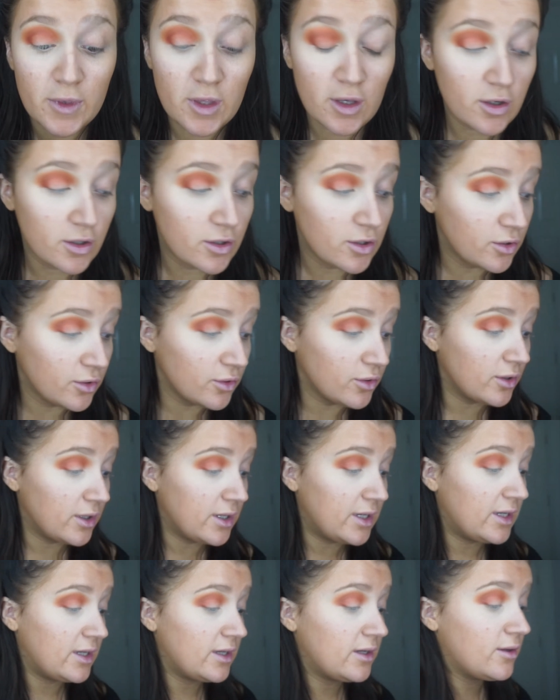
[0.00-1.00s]
you're going to go
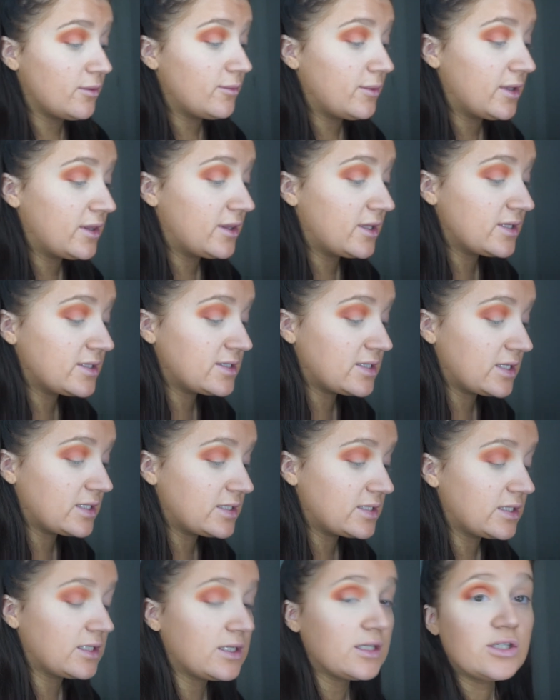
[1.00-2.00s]
in with this
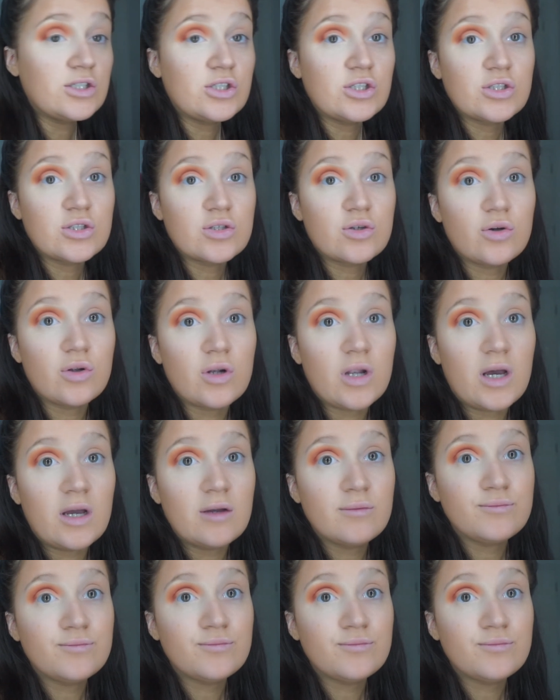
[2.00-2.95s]
delicious colour,